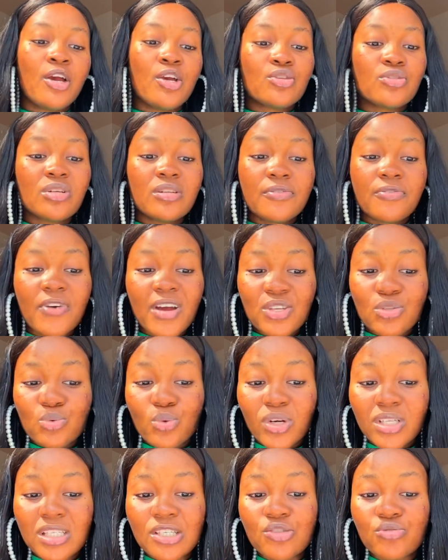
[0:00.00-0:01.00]
So the first
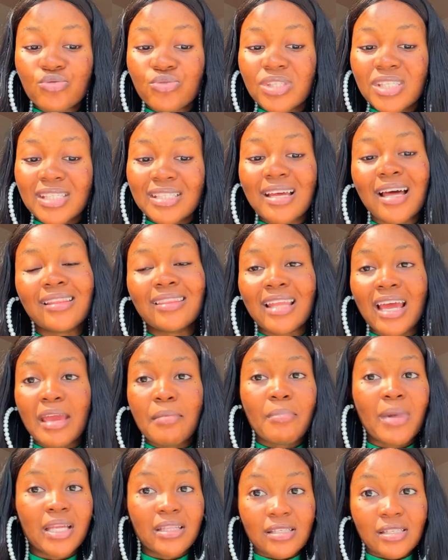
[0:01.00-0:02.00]
one is routine and
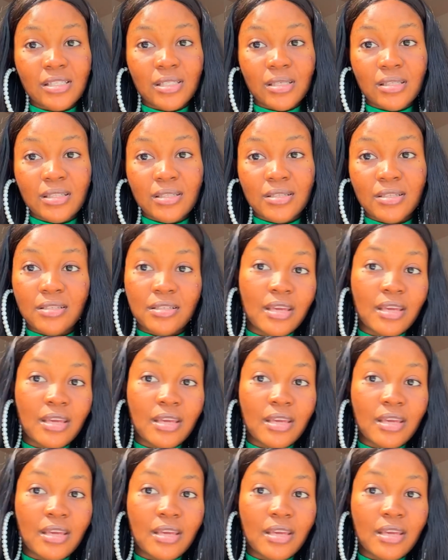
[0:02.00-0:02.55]
time management.